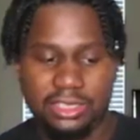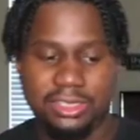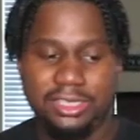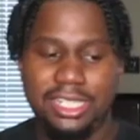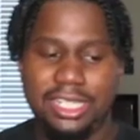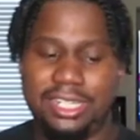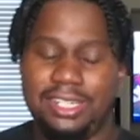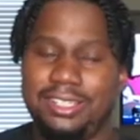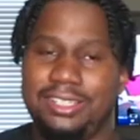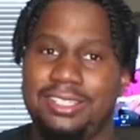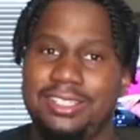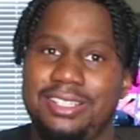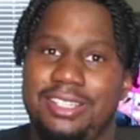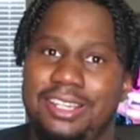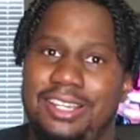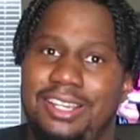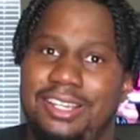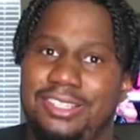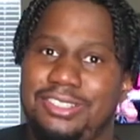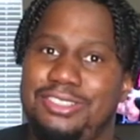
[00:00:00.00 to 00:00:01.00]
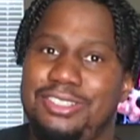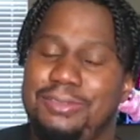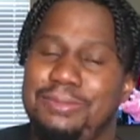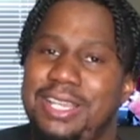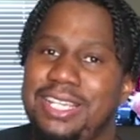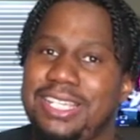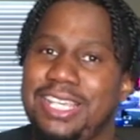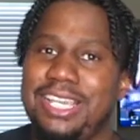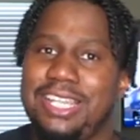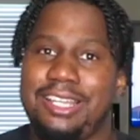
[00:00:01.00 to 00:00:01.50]
Yeah. Also,
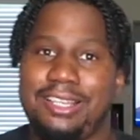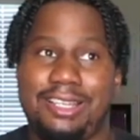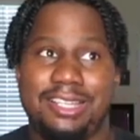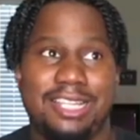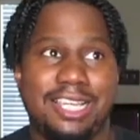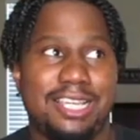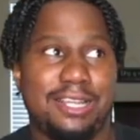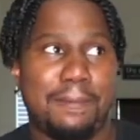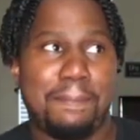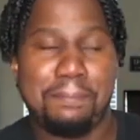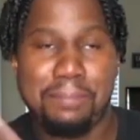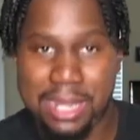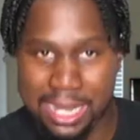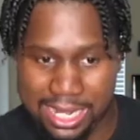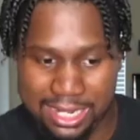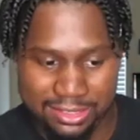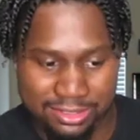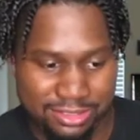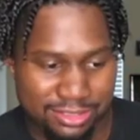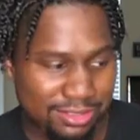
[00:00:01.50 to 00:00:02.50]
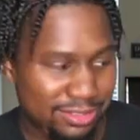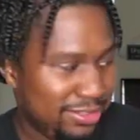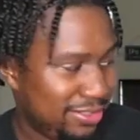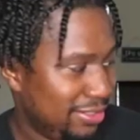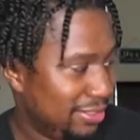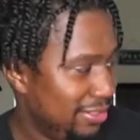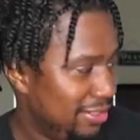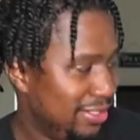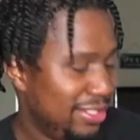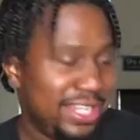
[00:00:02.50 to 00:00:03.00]
I got a partner.
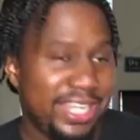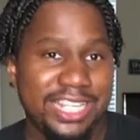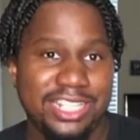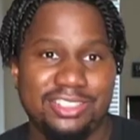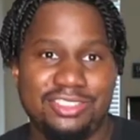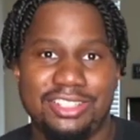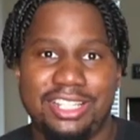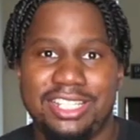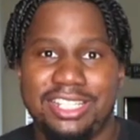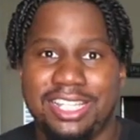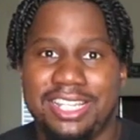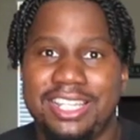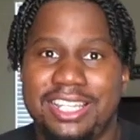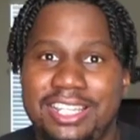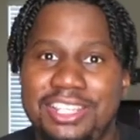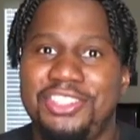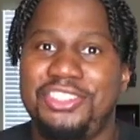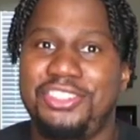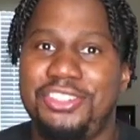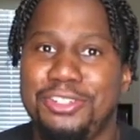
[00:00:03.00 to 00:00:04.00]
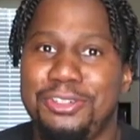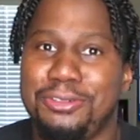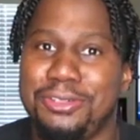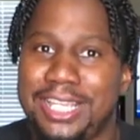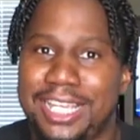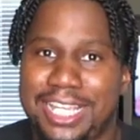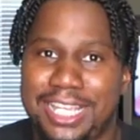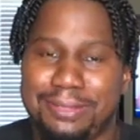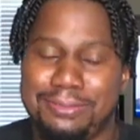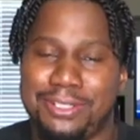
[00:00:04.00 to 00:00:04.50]
He trying to get his shoe
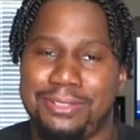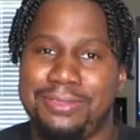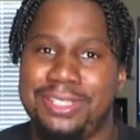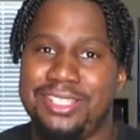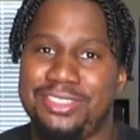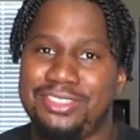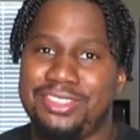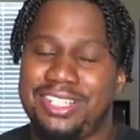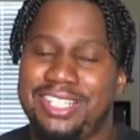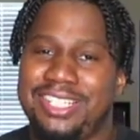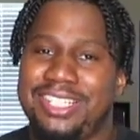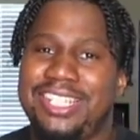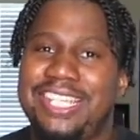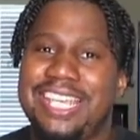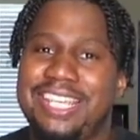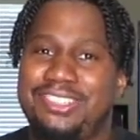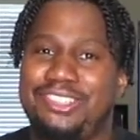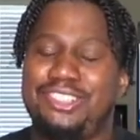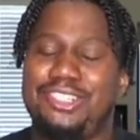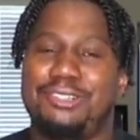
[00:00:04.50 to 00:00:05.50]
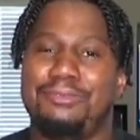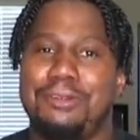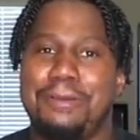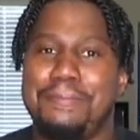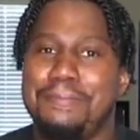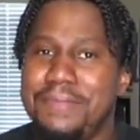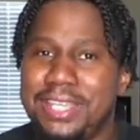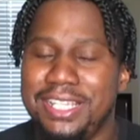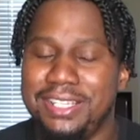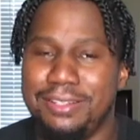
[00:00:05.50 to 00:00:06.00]
game up. He trying to catch up with
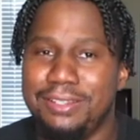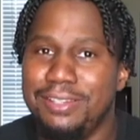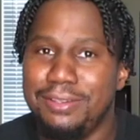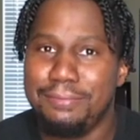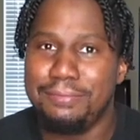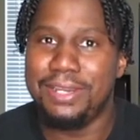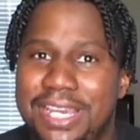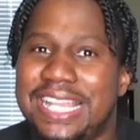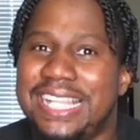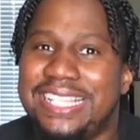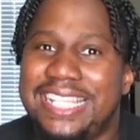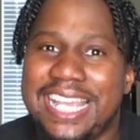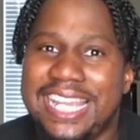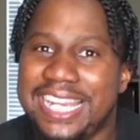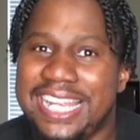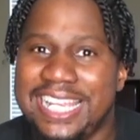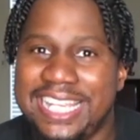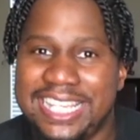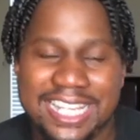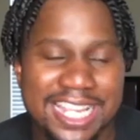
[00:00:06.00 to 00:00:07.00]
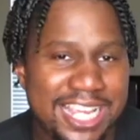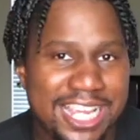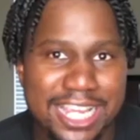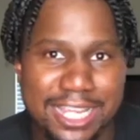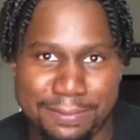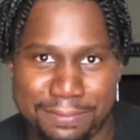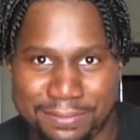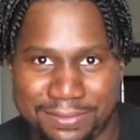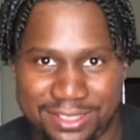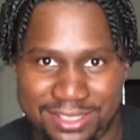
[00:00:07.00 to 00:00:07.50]
me, but that ain't
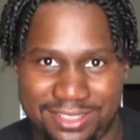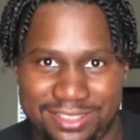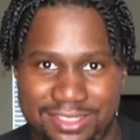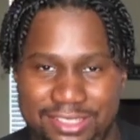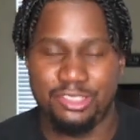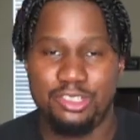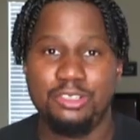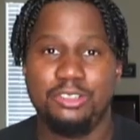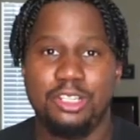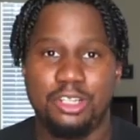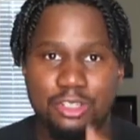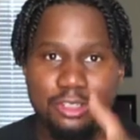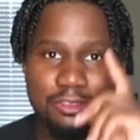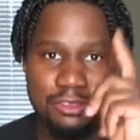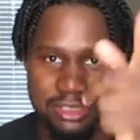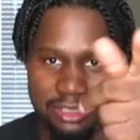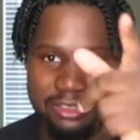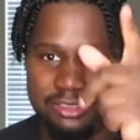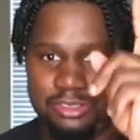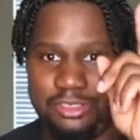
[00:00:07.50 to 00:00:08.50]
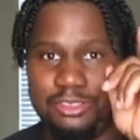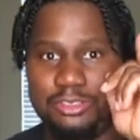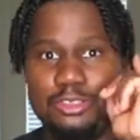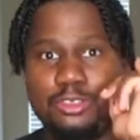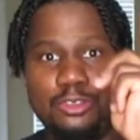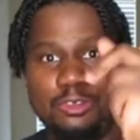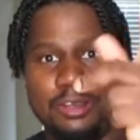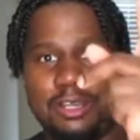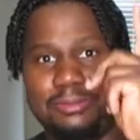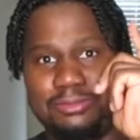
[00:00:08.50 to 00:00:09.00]
happening. You know who I'm
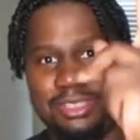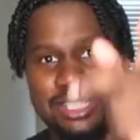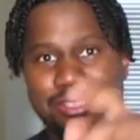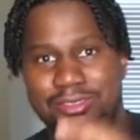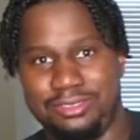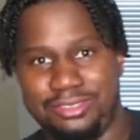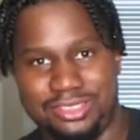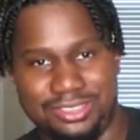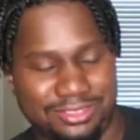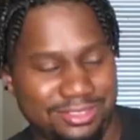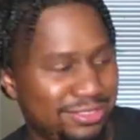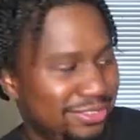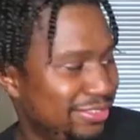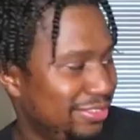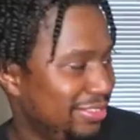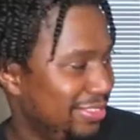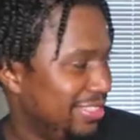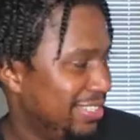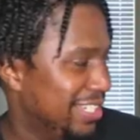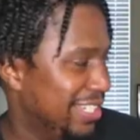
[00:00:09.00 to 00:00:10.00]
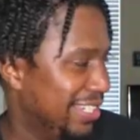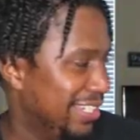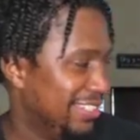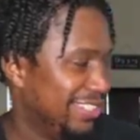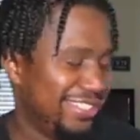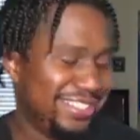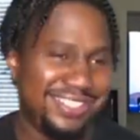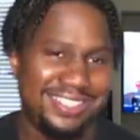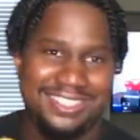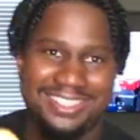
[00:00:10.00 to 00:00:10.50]
talking to. Yeah,
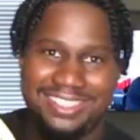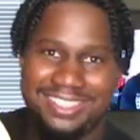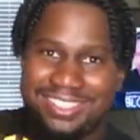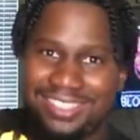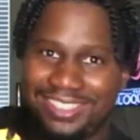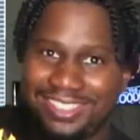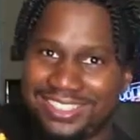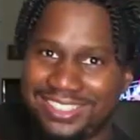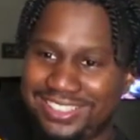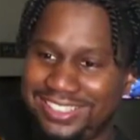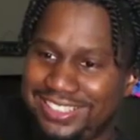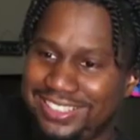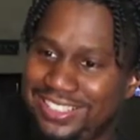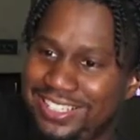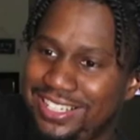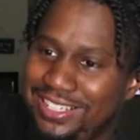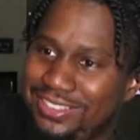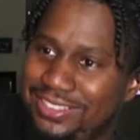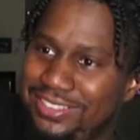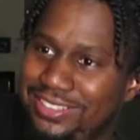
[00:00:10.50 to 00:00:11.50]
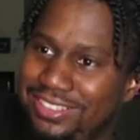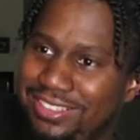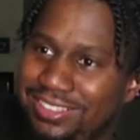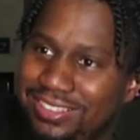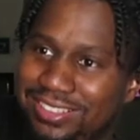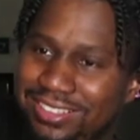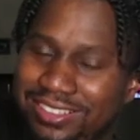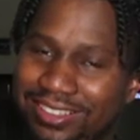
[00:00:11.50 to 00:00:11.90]
y'all see.